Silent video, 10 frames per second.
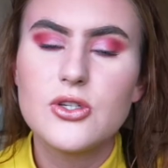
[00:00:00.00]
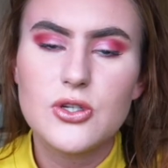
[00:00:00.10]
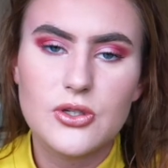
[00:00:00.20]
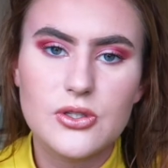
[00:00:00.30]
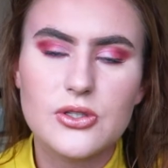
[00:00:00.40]

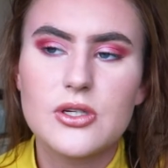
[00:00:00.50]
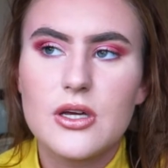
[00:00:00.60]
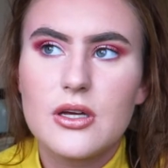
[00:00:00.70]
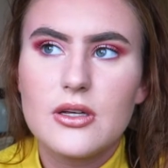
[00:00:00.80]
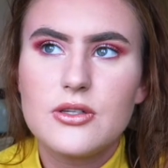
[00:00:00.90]
Just
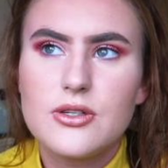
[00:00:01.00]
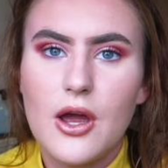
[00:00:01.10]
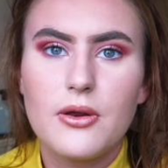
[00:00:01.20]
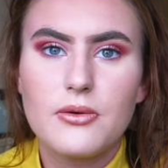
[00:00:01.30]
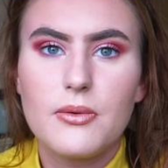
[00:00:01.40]

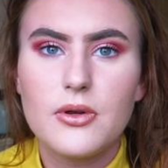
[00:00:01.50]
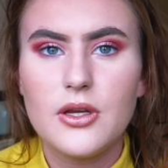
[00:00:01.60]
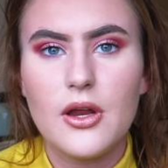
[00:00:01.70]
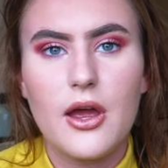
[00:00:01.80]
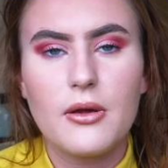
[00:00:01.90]
don't,
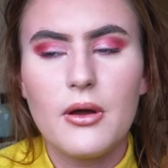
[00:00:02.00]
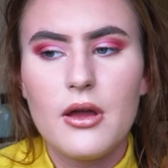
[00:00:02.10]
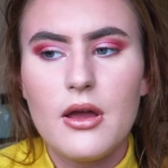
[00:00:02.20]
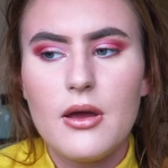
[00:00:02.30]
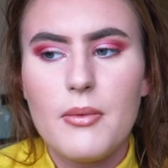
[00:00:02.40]
you know,
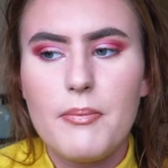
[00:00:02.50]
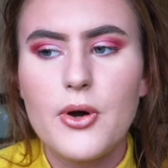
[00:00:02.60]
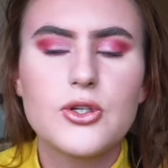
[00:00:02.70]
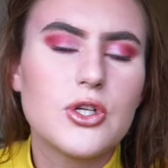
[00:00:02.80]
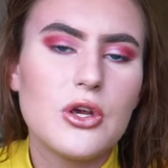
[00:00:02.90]

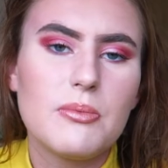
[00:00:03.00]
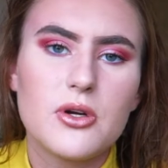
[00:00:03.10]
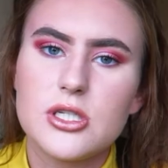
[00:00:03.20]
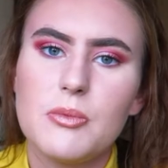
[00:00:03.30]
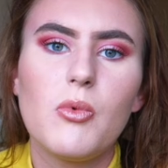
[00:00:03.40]
put too
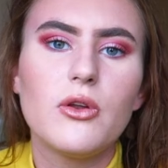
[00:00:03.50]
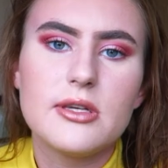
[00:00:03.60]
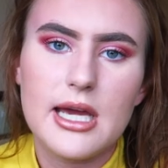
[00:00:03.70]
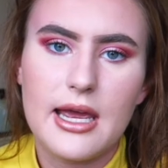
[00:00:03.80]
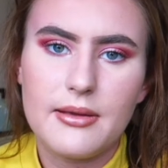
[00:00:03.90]
much in
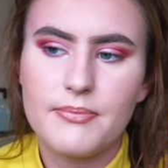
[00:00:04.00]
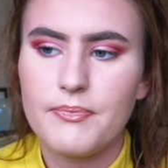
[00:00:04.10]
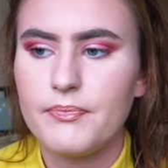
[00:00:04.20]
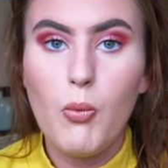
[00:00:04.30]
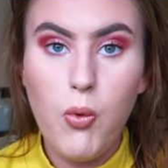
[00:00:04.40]
one day
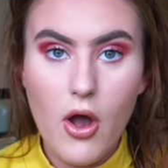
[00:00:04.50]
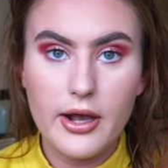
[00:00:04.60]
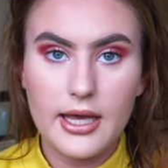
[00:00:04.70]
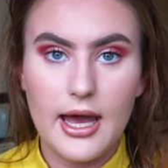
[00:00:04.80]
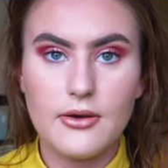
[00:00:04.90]

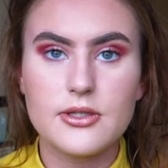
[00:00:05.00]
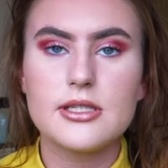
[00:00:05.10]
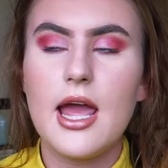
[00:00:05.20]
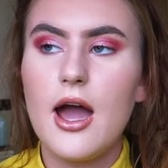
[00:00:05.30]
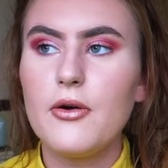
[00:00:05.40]

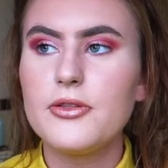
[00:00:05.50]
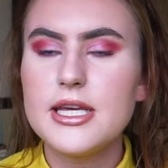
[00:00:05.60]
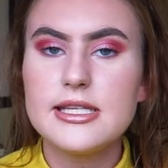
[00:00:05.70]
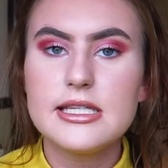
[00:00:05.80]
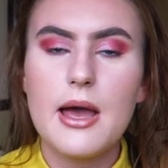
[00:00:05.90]
workouts now
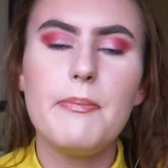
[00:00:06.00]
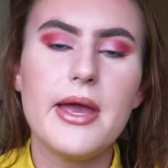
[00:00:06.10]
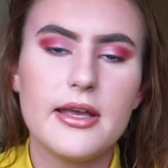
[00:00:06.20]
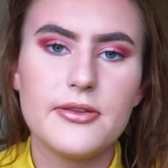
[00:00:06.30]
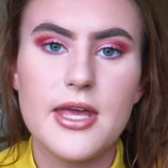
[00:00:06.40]
this is a
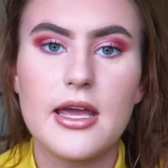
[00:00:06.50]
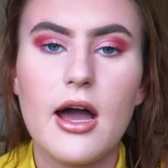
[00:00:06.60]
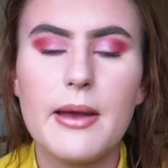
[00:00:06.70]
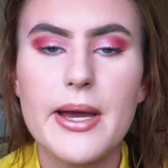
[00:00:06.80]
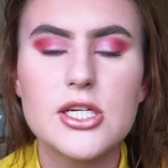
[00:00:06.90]
big thing
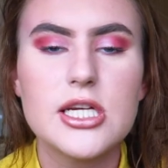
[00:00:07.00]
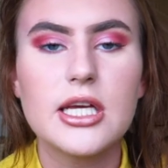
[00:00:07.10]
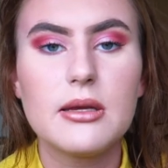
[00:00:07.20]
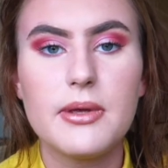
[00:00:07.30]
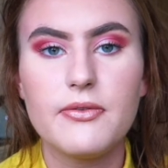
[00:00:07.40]
i'm actually
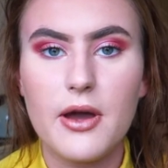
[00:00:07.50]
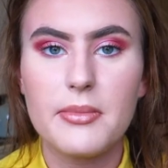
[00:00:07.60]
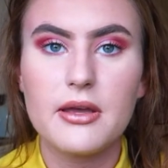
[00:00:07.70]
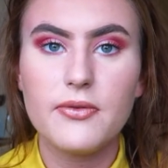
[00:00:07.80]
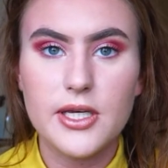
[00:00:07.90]
going to be
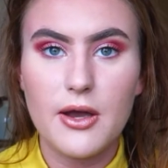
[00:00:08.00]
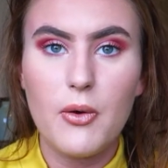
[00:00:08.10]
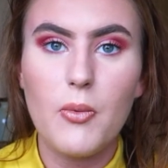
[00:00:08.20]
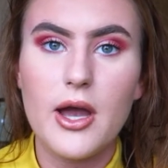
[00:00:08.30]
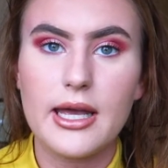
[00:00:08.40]
filming a
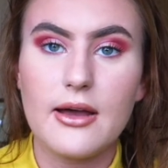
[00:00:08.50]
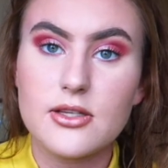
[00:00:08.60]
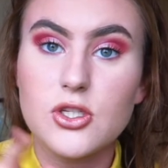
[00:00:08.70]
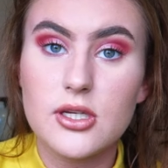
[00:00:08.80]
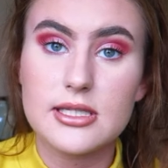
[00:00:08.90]
video on
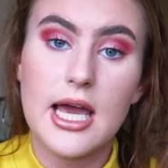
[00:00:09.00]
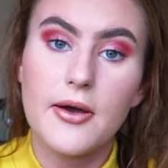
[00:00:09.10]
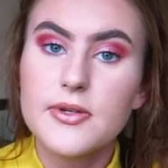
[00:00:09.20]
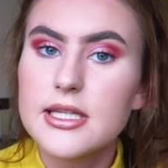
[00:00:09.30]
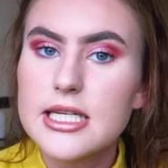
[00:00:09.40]
workouts just
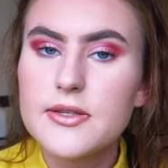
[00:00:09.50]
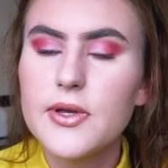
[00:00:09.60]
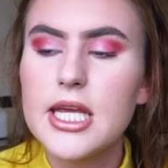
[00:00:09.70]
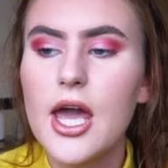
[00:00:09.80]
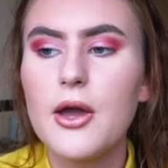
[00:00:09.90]
after this
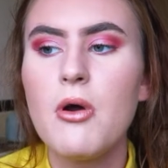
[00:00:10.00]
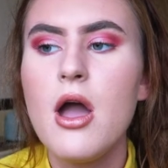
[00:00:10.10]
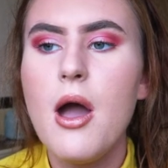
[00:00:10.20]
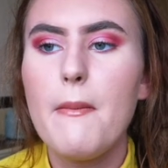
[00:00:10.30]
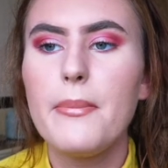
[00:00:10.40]
video
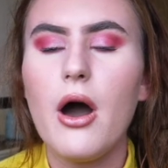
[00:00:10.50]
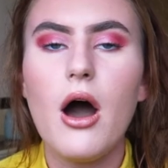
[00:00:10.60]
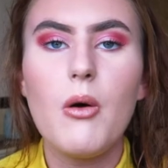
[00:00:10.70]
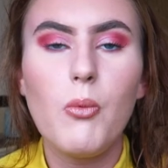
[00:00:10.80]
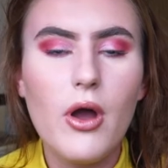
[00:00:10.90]

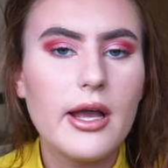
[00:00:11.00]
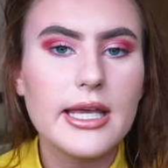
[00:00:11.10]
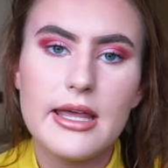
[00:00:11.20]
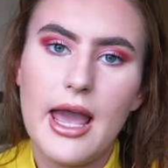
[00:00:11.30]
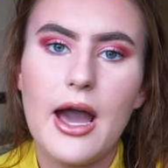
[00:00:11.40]
but
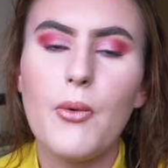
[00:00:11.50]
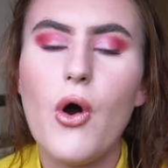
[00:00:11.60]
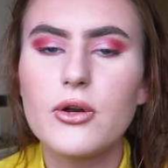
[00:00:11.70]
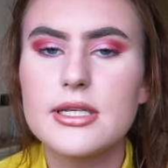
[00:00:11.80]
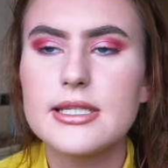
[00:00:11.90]
working out
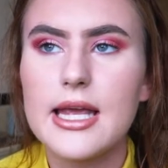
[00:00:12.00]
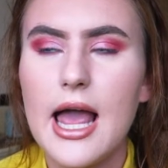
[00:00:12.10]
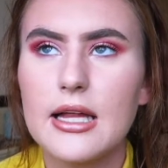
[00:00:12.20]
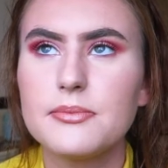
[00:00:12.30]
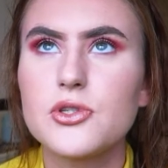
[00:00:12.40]
honestly
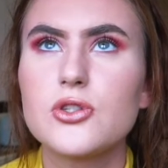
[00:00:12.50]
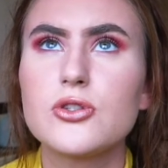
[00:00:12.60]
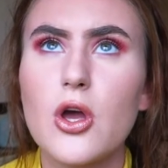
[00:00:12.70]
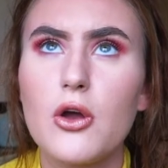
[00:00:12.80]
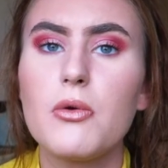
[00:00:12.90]
helps
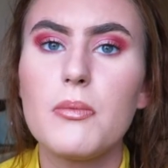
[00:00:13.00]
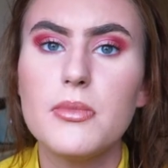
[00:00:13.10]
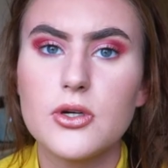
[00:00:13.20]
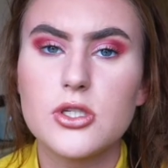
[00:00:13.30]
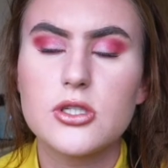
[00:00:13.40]
so
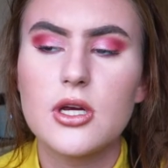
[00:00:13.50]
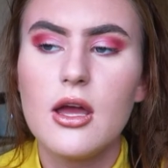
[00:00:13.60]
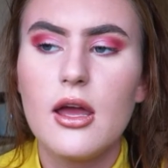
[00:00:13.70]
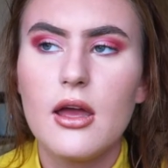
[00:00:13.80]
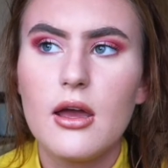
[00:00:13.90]
much
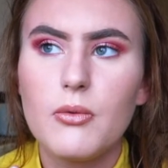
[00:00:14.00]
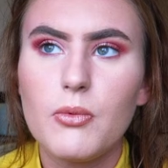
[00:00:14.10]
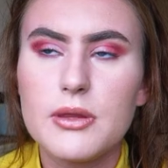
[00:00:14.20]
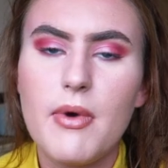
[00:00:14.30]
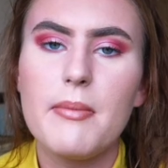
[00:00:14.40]

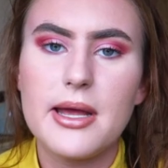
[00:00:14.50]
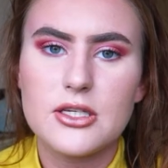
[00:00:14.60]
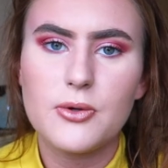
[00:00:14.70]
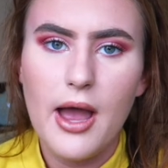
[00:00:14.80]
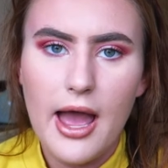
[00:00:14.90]
with my
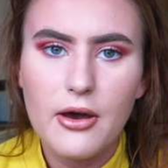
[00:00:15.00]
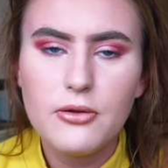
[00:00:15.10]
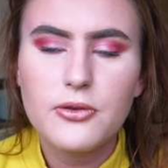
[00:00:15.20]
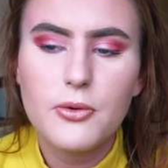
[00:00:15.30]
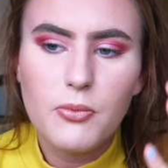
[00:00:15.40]
mental
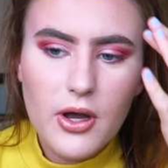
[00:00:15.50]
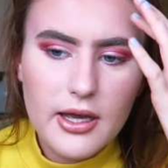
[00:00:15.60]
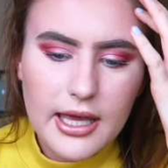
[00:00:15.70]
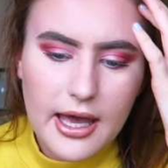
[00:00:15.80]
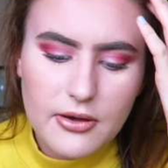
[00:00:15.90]
health
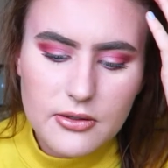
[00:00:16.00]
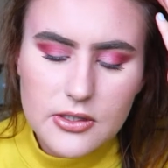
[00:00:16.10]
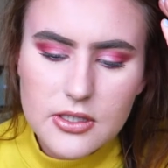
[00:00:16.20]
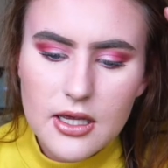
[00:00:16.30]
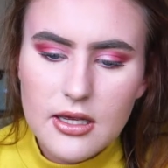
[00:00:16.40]

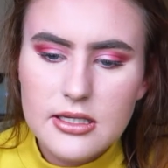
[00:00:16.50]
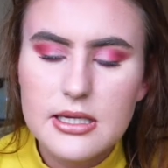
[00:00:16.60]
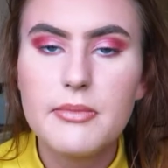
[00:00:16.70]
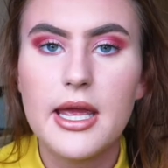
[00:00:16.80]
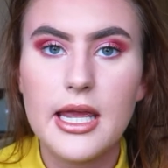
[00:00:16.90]
workouts
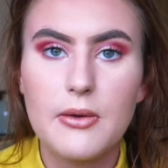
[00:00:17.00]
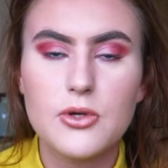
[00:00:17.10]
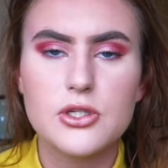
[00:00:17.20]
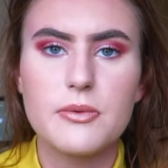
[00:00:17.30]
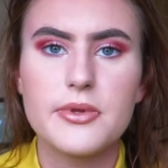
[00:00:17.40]
to me
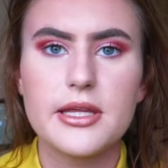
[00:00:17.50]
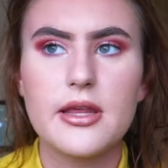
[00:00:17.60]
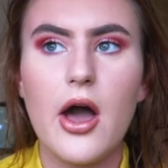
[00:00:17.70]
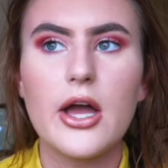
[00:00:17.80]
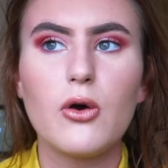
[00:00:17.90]
was something
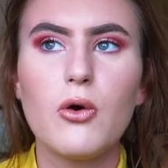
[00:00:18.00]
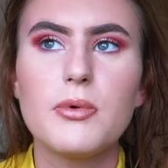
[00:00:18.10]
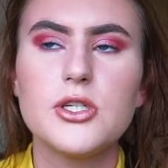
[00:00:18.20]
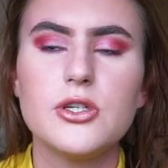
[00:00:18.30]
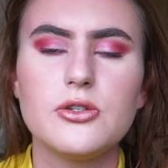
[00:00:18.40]
that I
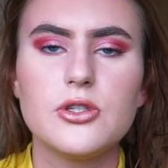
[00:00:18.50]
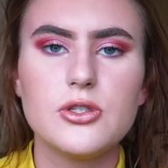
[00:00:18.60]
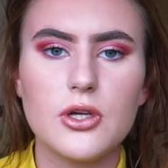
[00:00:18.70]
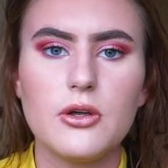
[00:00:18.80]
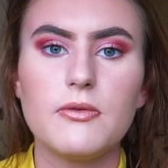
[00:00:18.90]
always used to
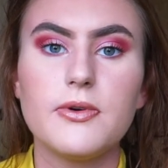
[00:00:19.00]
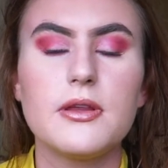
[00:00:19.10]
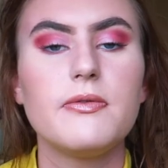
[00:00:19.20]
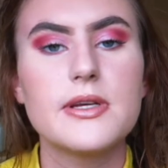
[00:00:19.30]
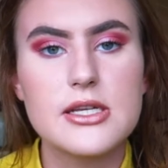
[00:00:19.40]
do for
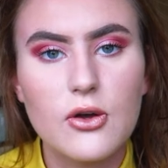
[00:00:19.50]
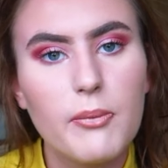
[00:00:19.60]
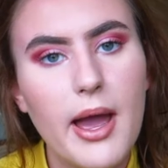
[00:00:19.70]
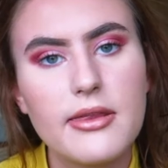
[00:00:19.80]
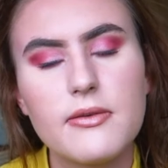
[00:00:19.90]
the physical
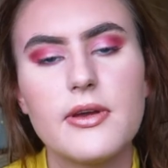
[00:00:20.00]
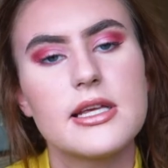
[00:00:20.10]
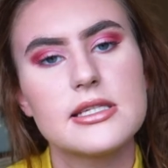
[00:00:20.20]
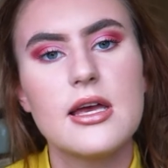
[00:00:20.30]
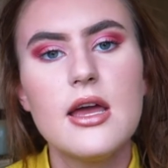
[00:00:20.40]

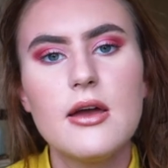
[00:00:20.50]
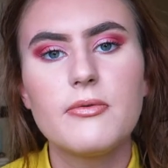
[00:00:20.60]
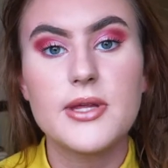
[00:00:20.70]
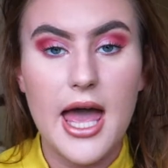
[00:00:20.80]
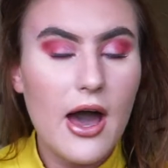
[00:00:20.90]
benefits,
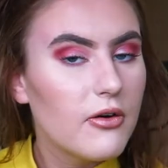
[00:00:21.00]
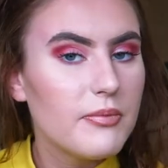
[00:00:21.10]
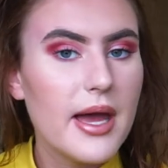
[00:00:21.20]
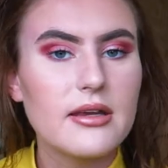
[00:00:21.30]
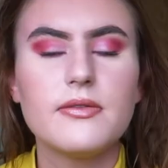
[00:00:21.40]
for the
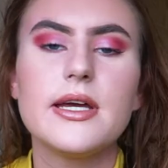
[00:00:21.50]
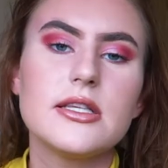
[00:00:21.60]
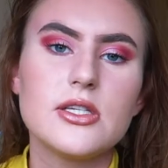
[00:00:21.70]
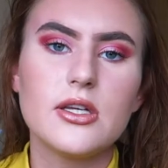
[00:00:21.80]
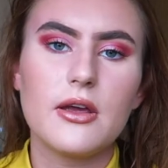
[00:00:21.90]
health
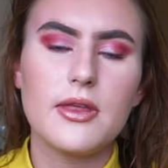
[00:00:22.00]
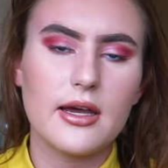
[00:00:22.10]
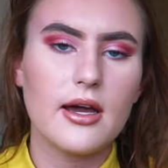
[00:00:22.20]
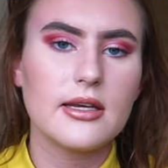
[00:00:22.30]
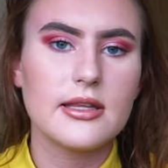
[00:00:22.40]
benefits, you know,
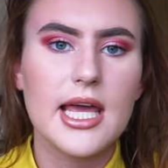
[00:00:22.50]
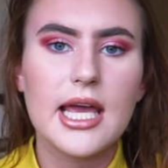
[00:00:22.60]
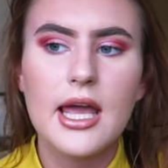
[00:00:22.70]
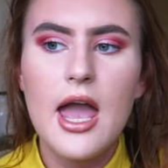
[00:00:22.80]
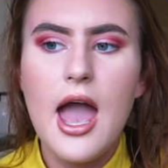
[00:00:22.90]
that kind of
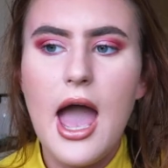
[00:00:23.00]
thing.